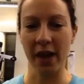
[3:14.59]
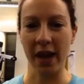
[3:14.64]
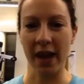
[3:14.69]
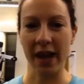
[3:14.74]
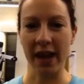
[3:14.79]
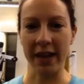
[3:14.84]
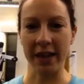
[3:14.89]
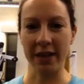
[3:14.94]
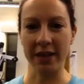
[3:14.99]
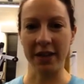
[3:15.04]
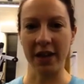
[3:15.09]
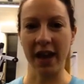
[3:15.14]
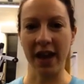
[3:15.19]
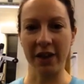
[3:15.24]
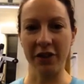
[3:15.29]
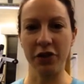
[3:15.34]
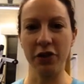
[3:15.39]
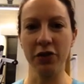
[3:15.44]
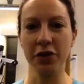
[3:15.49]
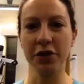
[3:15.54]
And
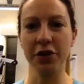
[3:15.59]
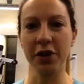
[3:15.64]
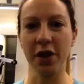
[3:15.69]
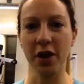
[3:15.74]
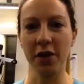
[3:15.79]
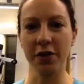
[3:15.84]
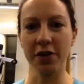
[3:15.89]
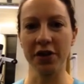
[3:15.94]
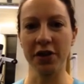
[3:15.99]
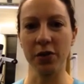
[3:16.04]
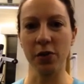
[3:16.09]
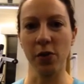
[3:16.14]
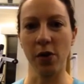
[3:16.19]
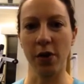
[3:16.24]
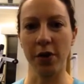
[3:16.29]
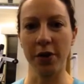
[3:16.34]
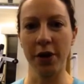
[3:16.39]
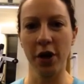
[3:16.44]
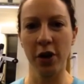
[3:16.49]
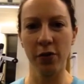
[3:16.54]
as you start the
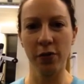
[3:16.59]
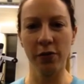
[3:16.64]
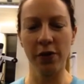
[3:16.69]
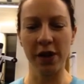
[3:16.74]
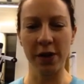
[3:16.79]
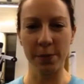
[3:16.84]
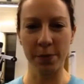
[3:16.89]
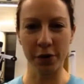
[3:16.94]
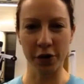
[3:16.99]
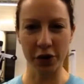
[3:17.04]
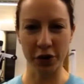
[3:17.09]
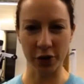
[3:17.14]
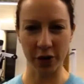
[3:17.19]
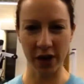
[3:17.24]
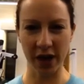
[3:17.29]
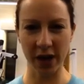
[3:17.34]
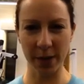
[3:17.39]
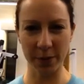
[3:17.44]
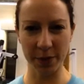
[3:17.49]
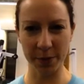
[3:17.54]
squat, really push your
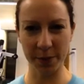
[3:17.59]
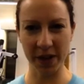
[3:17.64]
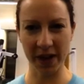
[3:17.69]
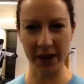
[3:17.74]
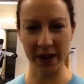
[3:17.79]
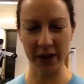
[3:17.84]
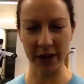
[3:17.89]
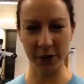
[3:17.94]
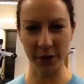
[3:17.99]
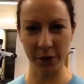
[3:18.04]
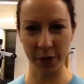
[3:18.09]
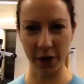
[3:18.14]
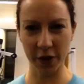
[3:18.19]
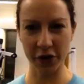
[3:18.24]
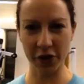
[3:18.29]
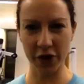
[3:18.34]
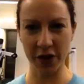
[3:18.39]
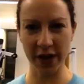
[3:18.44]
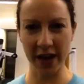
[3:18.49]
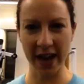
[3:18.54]
hips back as far
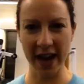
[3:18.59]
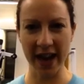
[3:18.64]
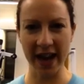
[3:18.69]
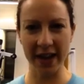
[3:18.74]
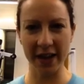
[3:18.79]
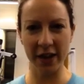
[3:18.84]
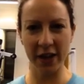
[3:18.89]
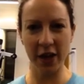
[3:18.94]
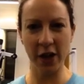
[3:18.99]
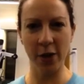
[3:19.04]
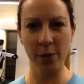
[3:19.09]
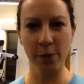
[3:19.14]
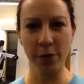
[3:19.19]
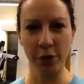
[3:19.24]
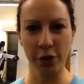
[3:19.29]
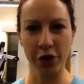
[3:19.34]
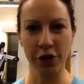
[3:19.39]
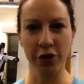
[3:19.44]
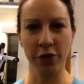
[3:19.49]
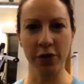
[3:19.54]
as you can,
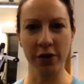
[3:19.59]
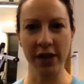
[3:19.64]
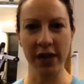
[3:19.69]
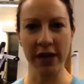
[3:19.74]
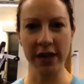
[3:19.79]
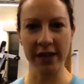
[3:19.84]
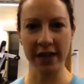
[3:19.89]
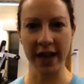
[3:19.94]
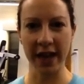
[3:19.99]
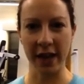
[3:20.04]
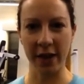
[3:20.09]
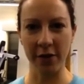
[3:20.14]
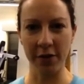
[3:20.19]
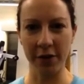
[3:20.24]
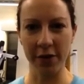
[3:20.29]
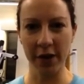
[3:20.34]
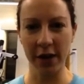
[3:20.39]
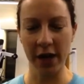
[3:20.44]
push your knees out.